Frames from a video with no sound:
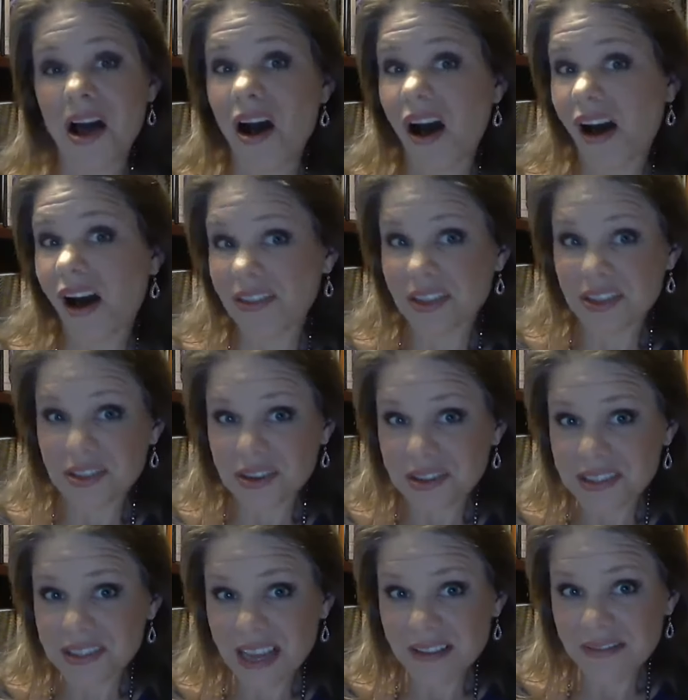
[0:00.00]
On the
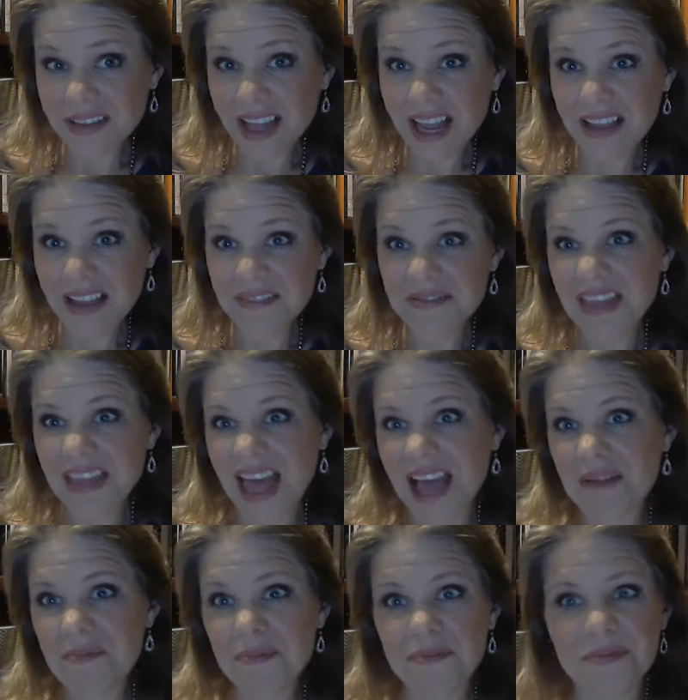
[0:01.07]
3rd day of life,
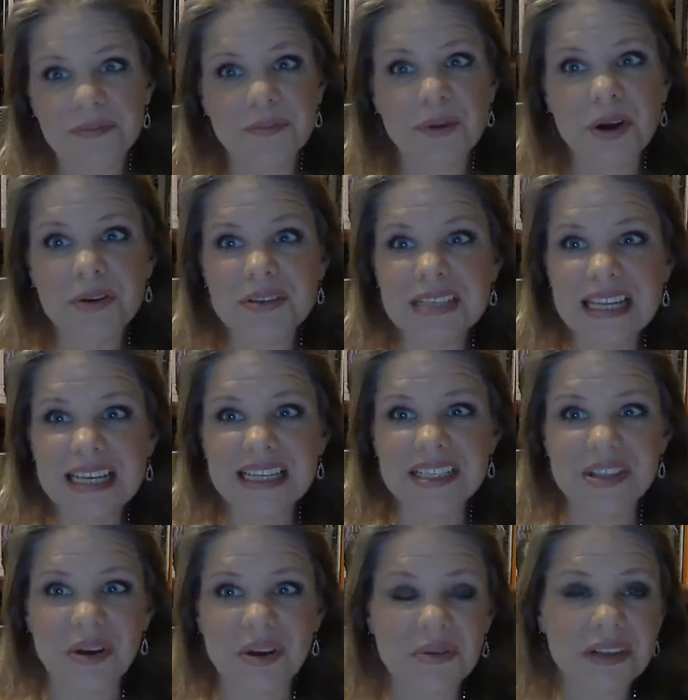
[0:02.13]
that protein
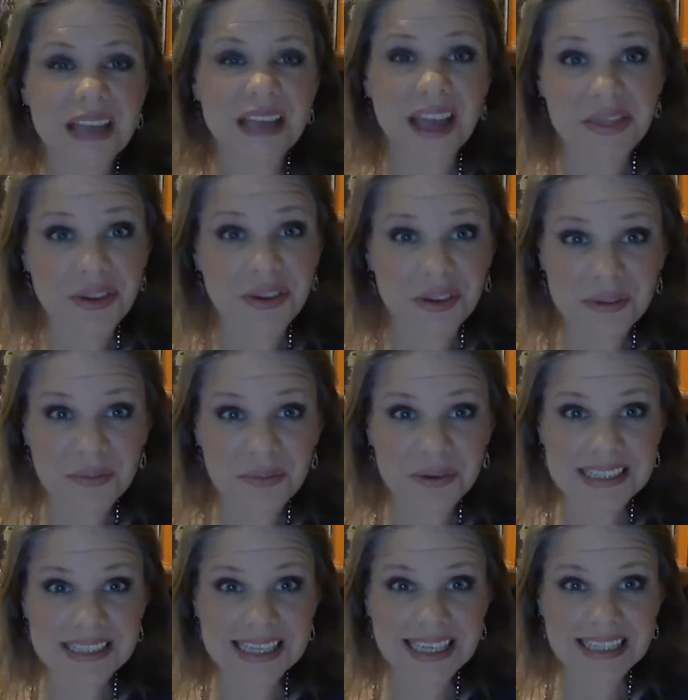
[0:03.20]
is only at
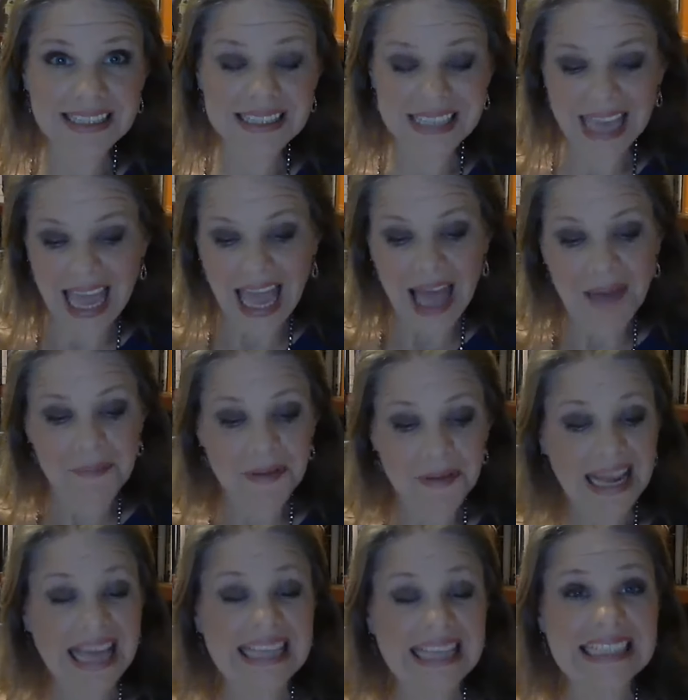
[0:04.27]
30%, but
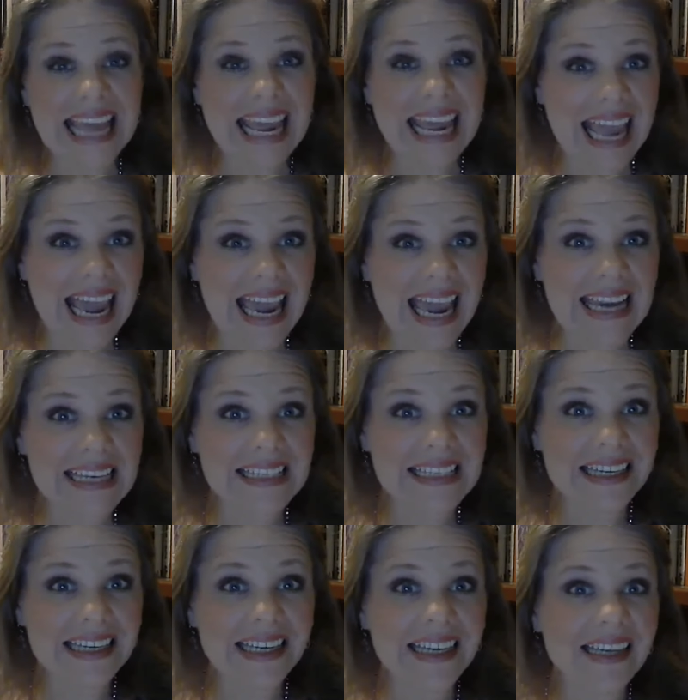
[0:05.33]
at day 8,
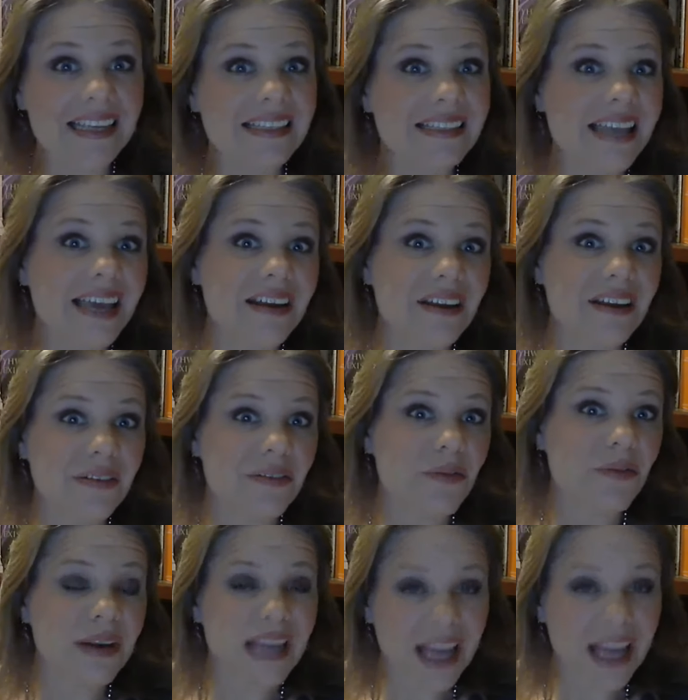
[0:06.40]
it's at
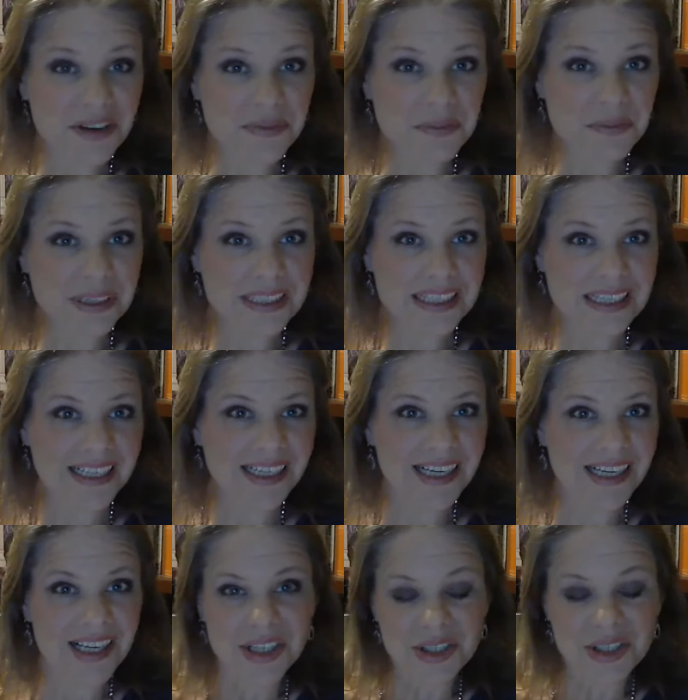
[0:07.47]
100%.
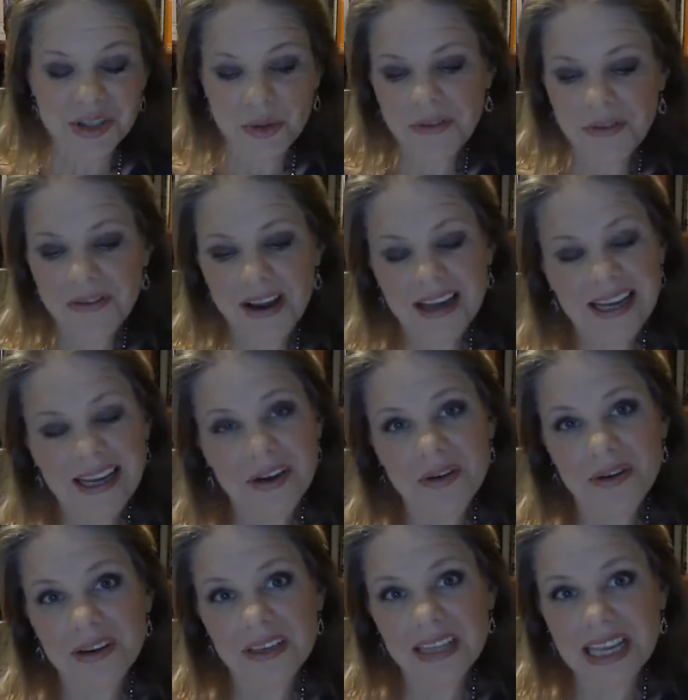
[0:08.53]
So we find a
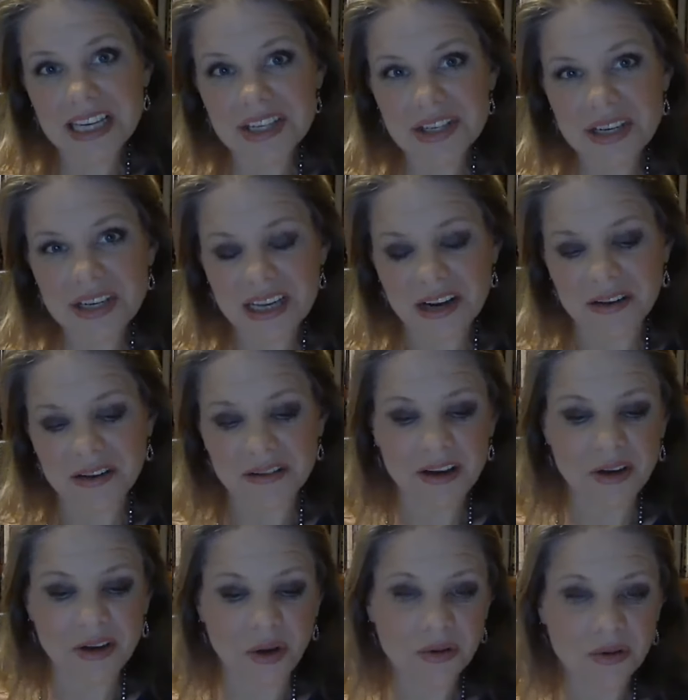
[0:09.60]
correlation here,
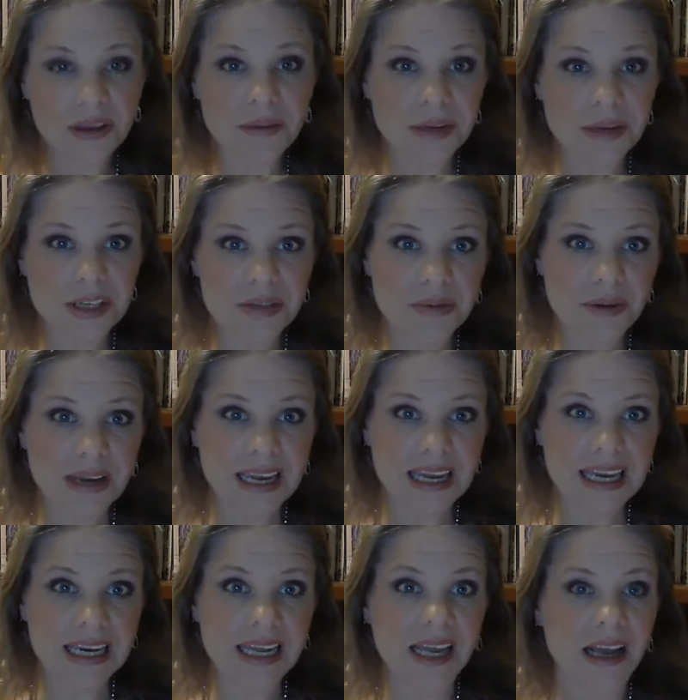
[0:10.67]
not only
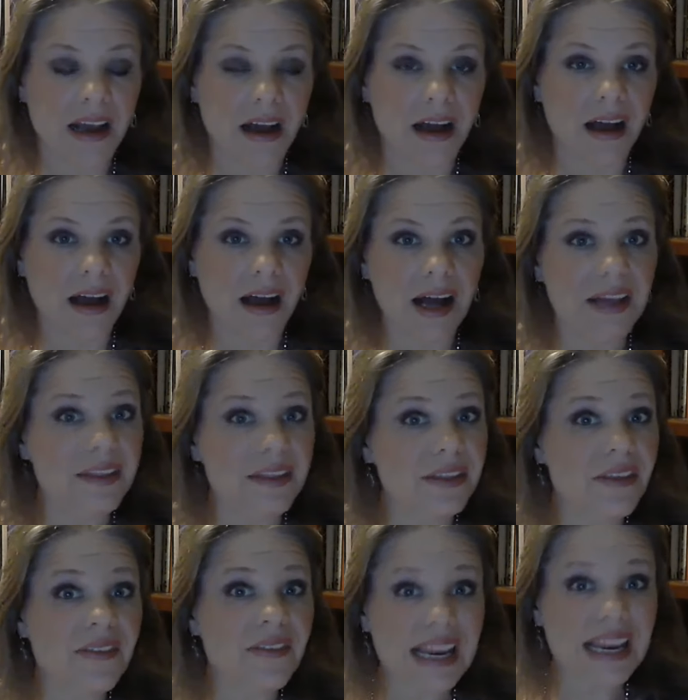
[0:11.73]
between
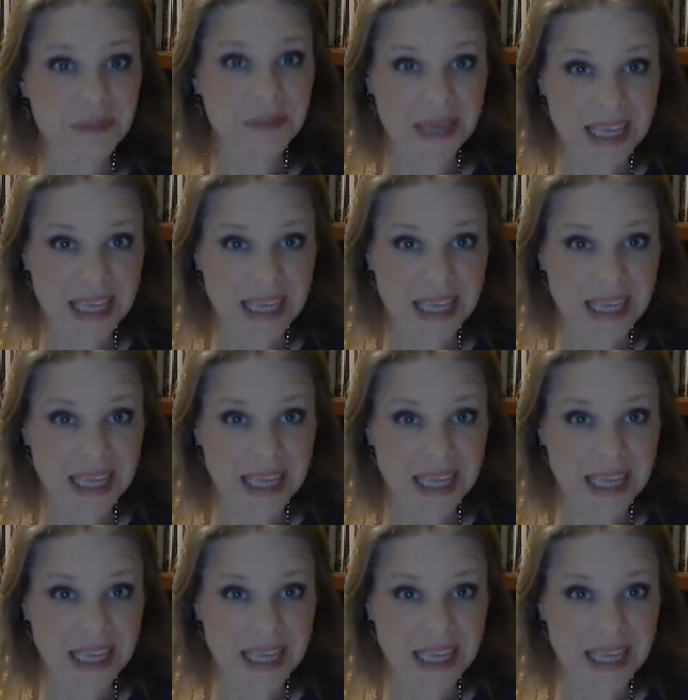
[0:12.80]
the vitamin